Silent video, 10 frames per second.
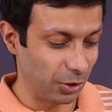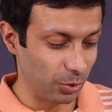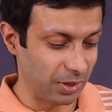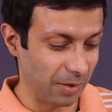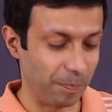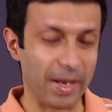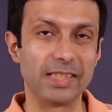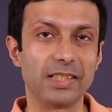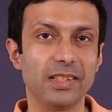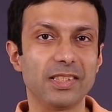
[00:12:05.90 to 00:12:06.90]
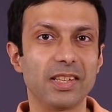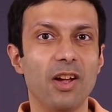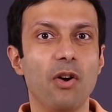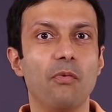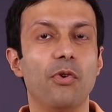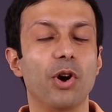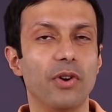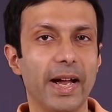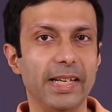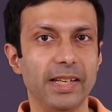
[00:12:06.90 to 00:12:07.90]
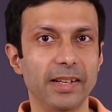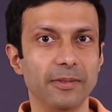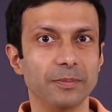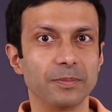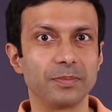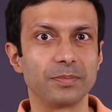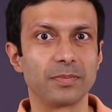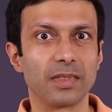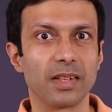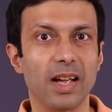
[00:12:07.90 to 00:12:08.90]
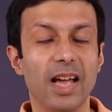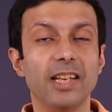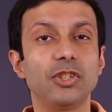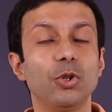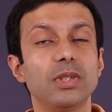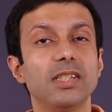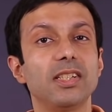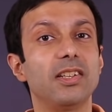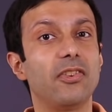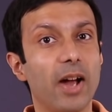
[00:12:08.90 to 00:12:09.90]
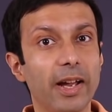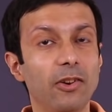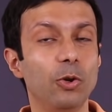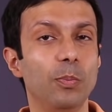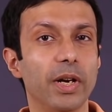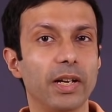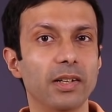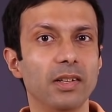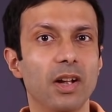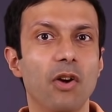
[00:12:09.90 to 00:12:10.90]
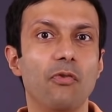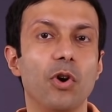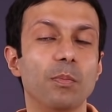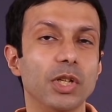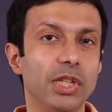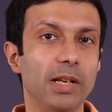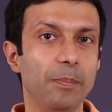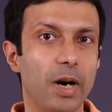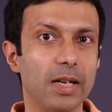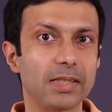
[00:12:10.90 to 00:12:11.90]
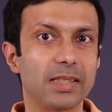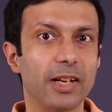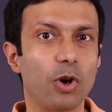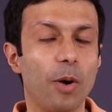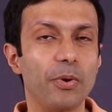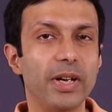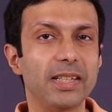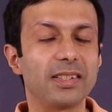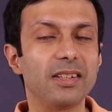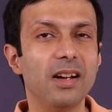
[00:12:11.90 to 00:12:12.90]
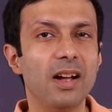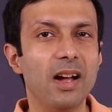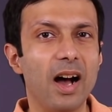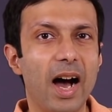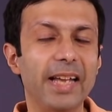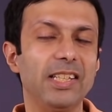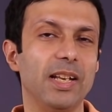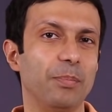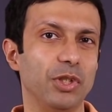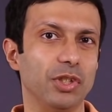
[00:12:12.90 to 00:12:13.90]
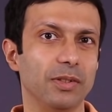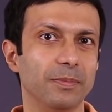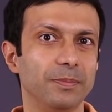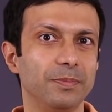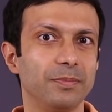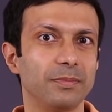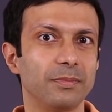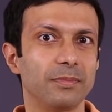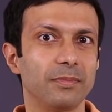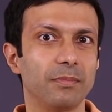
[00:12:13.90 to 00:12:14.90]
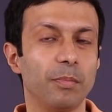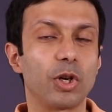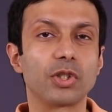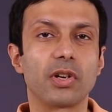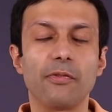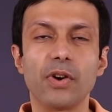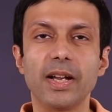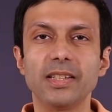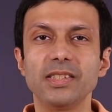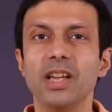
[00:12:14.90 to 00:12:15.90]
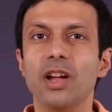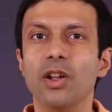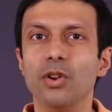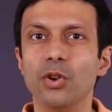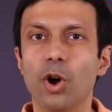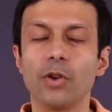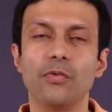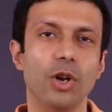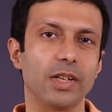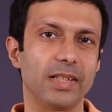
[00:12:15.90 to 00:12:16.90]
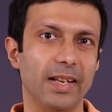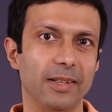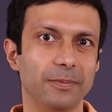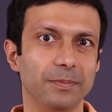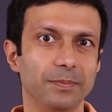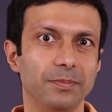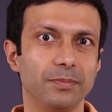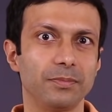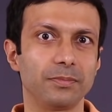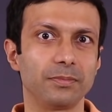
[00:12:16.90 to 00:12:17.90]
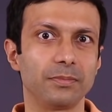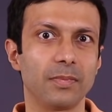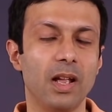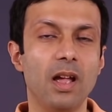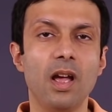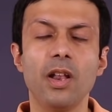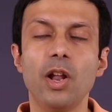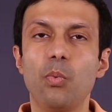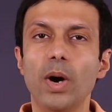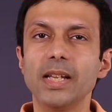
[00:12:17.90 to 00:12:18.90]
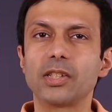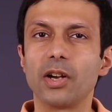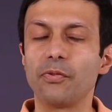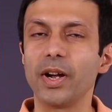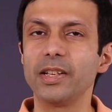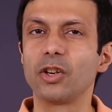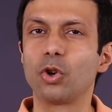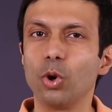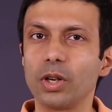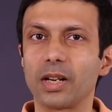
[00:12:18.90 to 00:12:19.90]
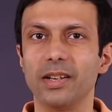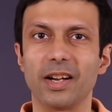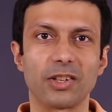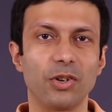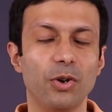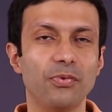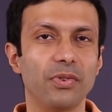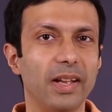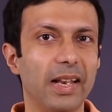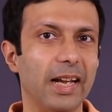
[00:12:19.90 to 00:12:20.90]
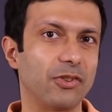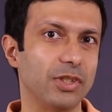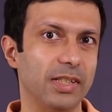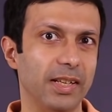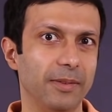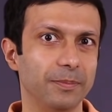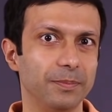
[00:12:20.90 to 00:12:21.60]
used in pencils for writing and it's used as a dry lubricant for machine parts that operate at a high temperature because graphite is non-volatile. Now why is graphite a good conductor of electricity?